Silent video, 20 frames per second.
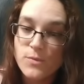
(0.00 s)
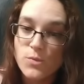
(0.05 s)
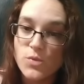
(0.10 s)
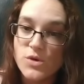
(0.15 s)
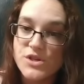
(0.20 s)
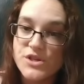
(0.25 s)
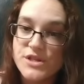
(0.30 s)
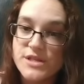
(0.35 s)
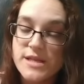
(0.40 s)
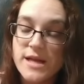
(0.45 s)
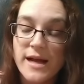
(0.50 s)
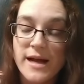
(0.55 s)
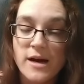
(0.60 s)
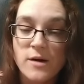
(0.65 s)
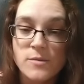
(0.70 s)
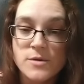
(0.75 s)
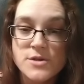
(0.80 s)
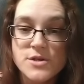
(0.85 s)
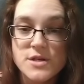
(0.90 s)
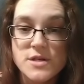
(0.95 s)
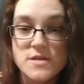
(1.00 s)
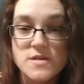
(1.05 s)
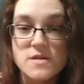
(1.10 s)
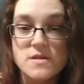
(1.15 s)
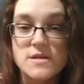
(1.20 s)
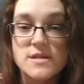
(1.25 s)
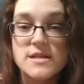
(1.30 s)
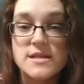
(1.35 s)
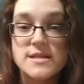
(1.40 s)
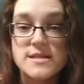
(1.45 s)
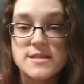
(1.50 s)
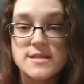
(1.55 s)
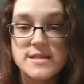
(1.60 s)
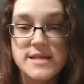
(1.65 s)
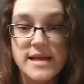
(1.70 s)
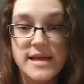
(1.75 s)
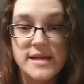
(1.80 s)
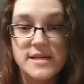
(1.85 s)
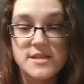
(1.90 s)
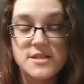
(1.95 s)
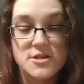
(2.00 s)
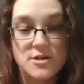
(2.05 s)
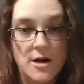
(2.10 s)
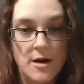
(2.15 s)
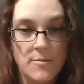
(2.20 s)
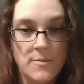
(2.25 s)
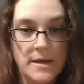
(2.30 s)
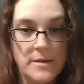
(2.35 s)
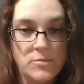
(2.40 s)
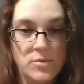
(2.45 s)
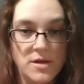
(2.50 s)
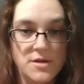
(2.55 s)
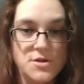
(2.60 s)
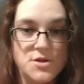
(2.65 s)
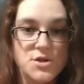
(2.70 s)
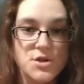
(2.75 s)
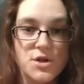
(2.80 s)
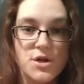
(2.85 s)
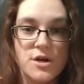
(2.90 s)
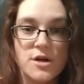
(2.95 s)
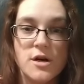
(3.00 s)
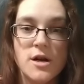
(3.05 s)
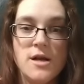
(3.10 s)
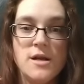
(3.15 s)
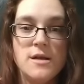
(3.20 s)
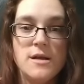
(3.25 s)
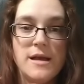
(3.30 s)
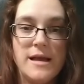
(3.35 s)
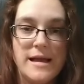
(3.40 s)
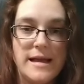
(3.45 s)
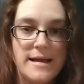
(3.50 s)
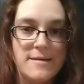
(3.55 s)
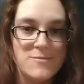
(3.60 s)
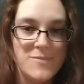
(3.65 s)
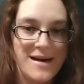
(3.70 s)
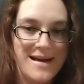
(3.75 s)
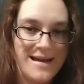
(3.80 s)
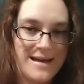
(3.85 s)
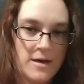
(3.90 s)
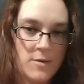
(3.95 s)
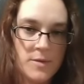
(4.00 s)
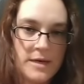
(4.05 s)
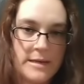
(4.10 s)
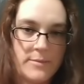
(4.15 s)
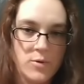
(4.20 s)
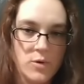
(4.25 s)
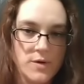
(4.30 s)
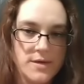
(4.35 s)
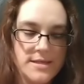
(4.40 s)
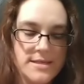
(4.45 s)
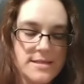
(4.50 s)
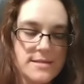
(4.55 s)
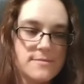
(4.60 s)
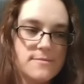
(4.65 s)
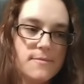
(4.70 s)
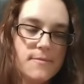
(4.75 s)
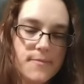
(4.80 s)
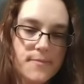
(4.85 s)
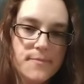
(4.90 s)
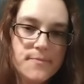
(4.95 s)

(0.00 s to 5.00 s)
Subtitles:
which is how much insulin does it take to drop my blood sugar and by how many points.